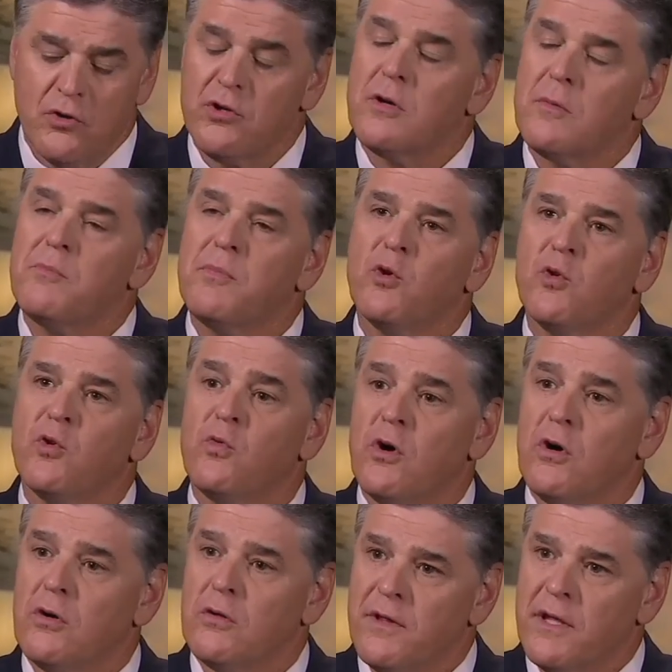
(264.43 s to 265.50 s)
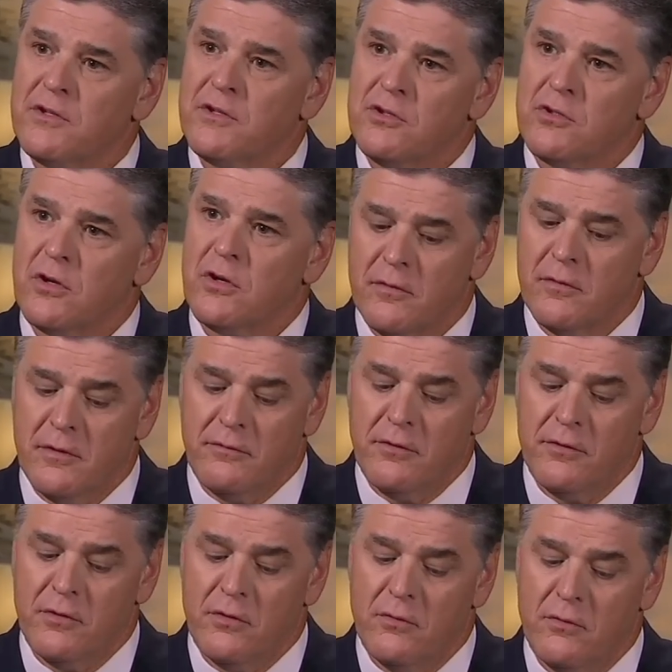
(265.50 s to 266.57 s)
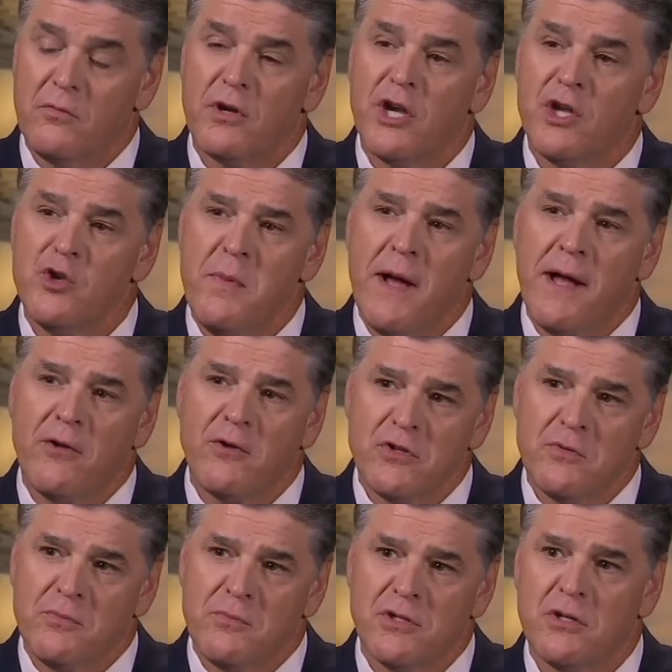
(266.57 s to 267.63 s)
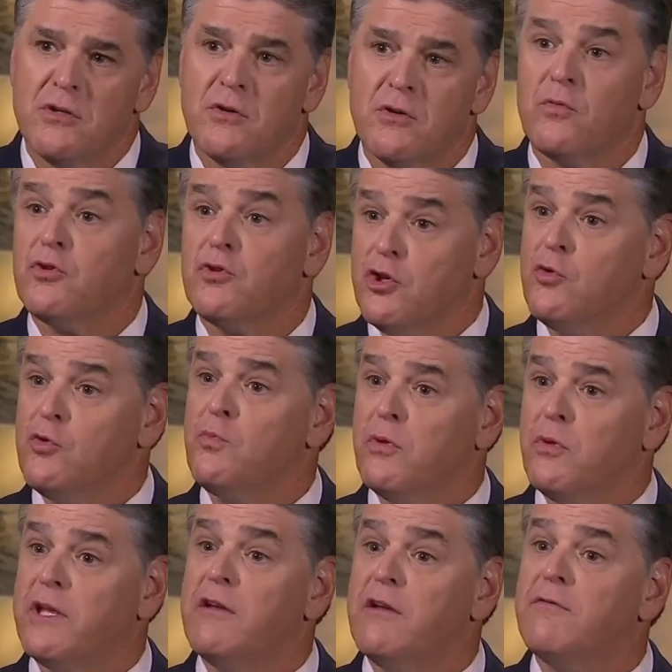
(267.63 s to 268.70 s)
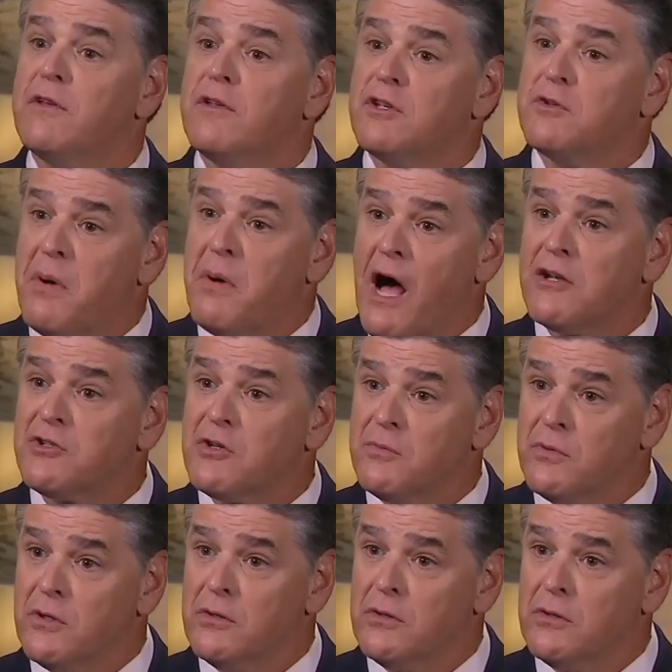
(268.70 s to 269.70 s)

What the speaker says: you're going to build a wall. That's conservative. Can you balance a budget? Do you believe it's possible?